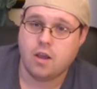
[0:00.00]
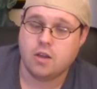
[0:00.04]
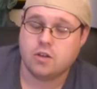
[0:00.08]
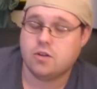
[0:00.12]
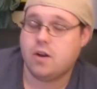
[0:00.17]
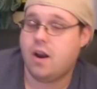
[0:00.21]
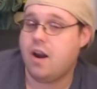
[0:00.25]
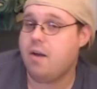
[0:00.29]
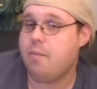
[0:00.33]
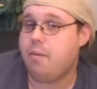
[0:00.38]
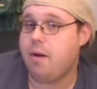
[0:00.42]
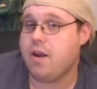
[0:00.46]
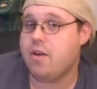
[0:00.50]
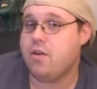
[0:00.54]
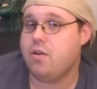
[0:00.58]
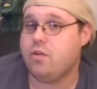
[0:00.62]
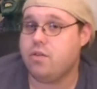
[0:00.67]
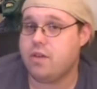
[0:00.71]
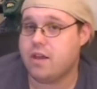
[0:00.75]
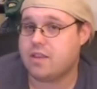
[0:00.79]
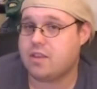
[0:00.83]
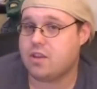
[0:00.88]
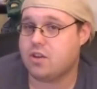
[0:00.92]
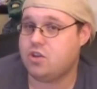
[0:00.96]
So everybody
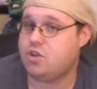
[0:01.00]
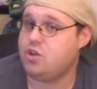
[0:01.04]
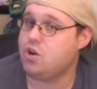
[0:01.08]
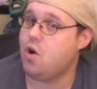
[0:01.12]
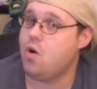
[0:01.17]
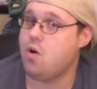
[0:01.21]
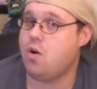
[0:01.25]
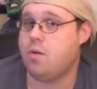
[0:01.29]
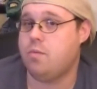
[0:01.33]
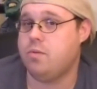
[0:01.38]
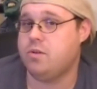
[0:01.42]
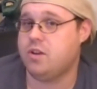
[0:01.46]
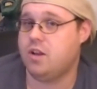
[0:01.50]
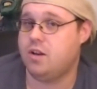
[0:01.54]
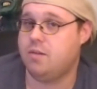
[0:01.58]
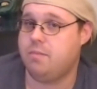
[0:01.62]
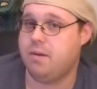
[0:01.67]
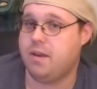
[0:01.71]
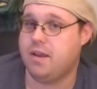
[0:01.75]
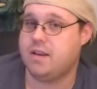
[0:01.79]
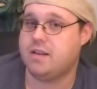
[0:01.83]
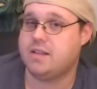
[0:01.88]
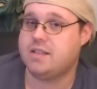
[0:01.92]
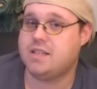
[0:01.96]
knew that the Joker was going to
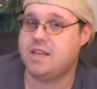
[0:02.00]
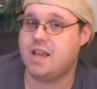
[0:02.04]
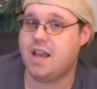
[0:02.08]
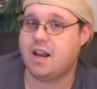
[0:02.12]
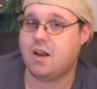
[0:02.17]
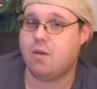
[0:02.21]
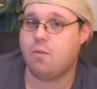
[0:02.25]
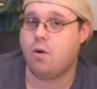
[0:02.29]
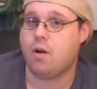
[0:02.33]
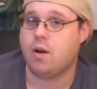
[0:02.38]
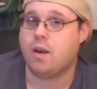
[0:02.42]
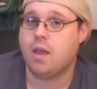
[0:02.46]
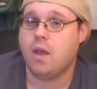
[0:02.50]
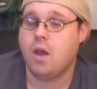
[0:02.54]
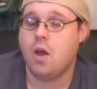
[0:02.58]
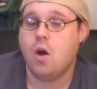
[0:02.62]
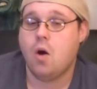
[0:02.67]
be in the second one.